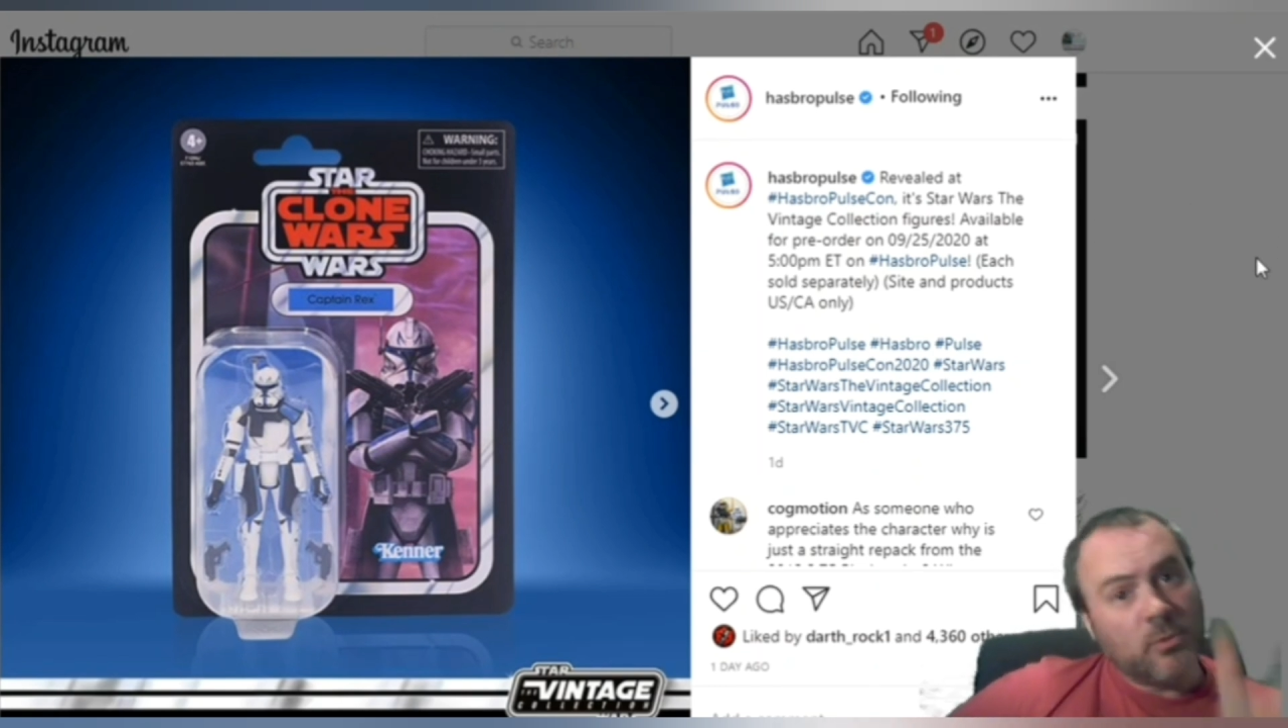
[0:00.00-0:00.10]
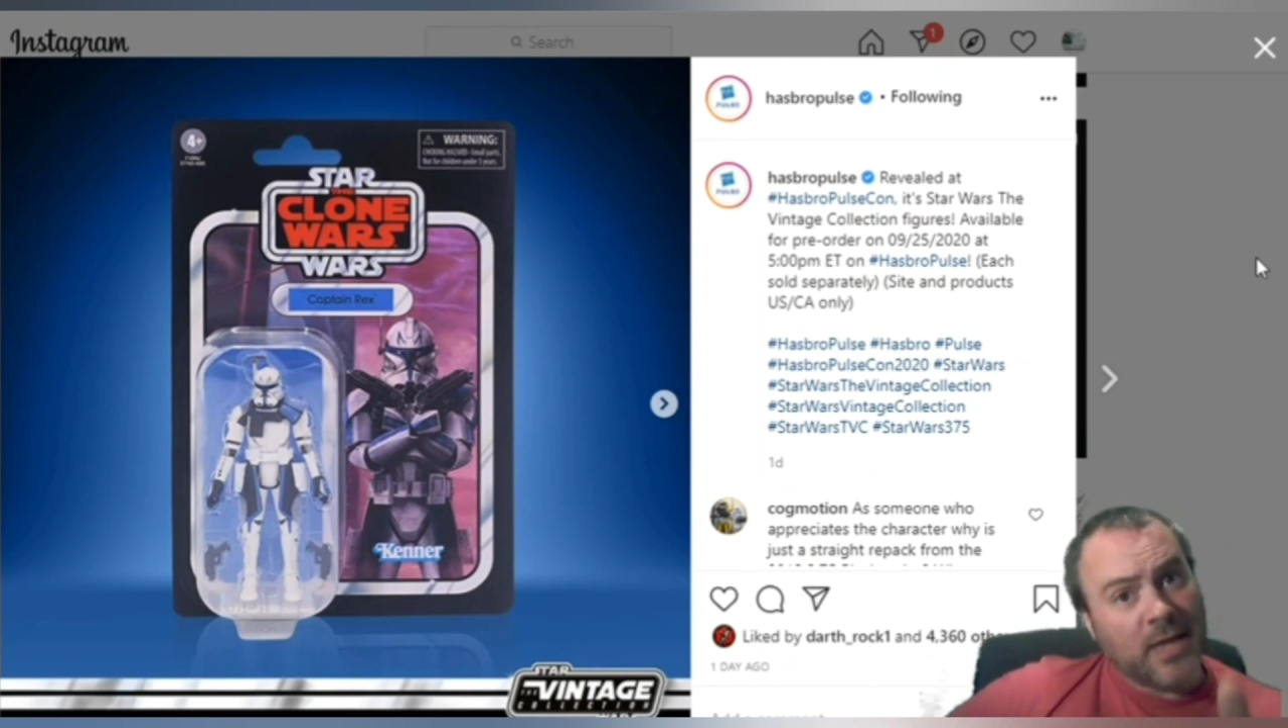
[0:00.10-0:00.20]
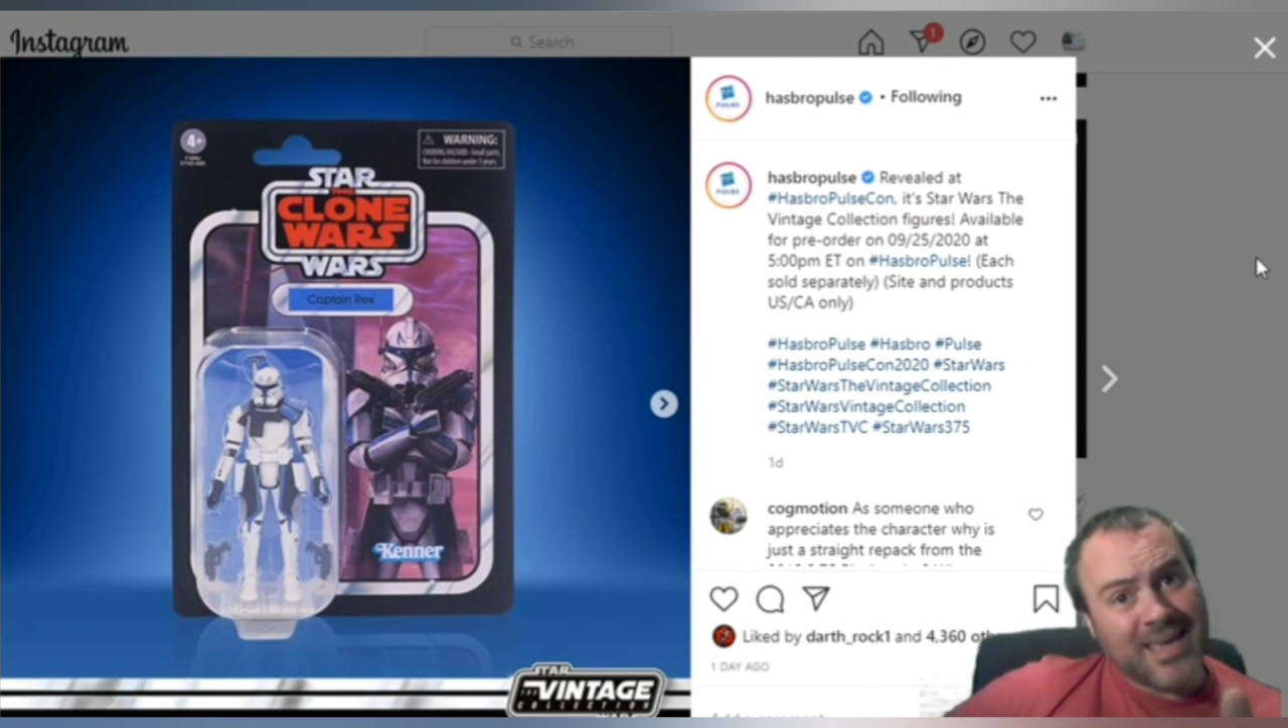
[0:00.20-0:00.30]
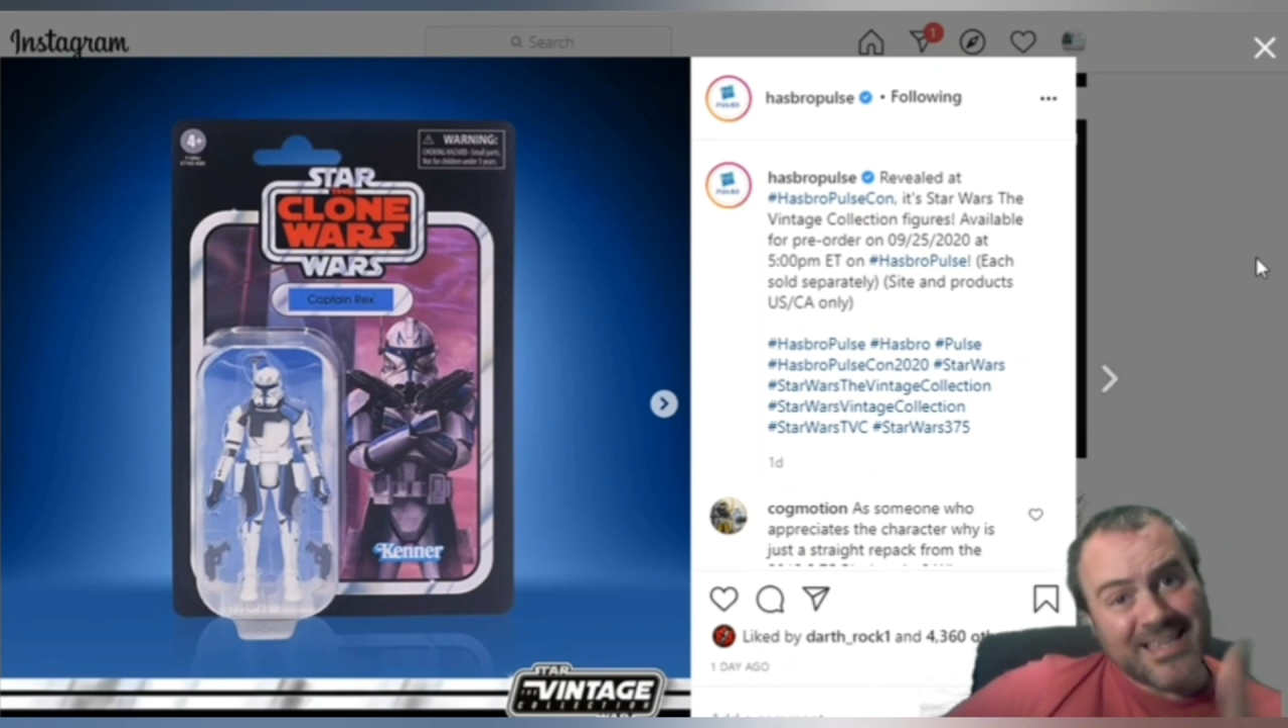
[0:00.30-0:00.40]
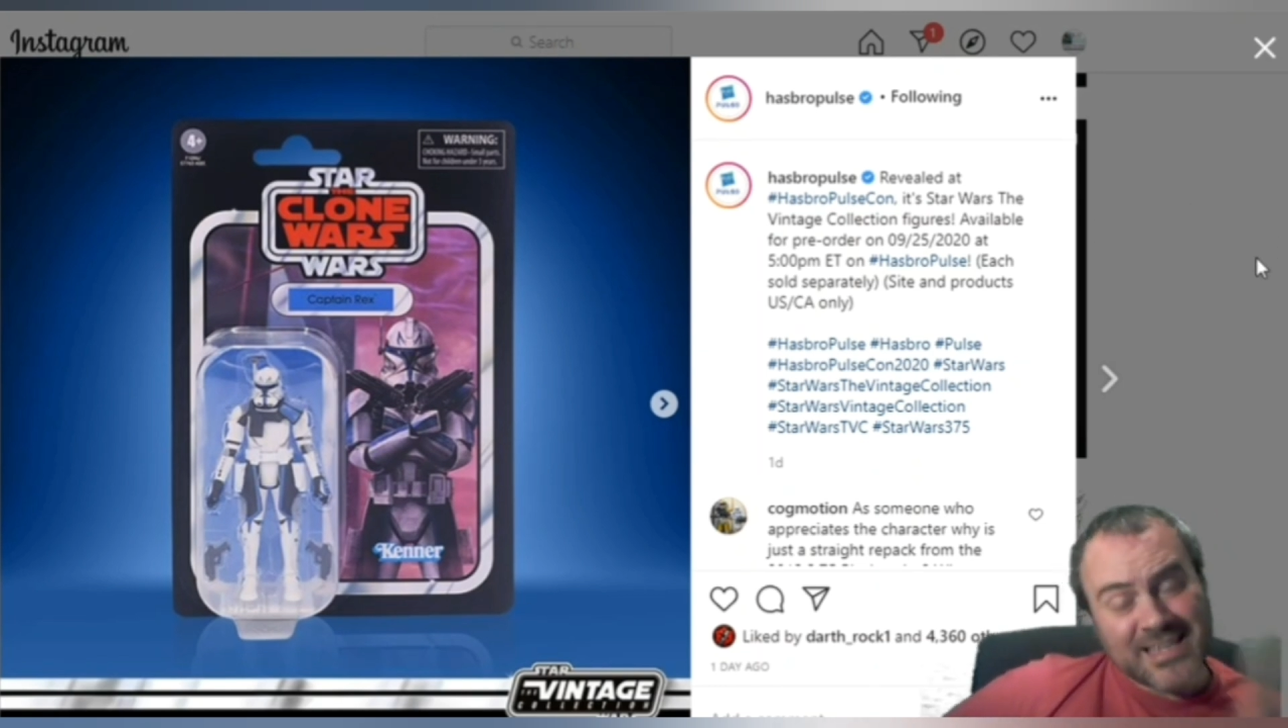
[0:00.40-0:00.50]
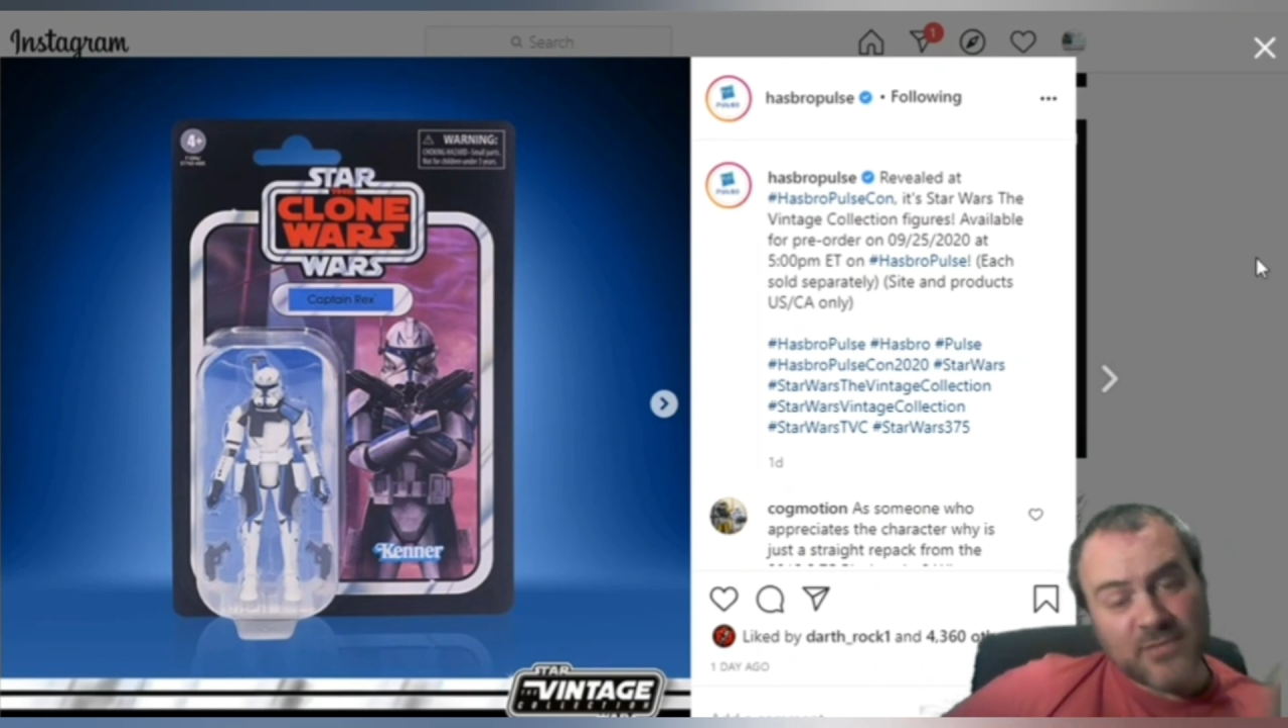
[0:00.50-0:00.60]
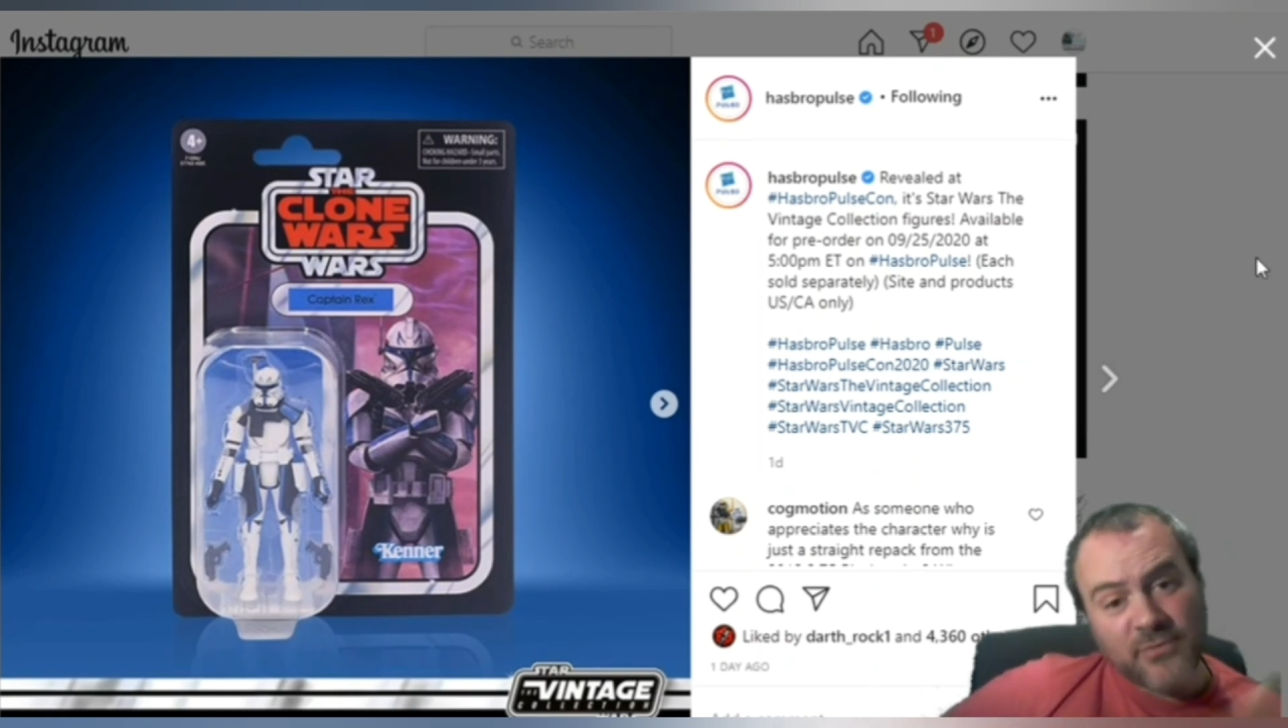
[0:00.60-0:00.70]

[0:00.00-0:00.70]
like is this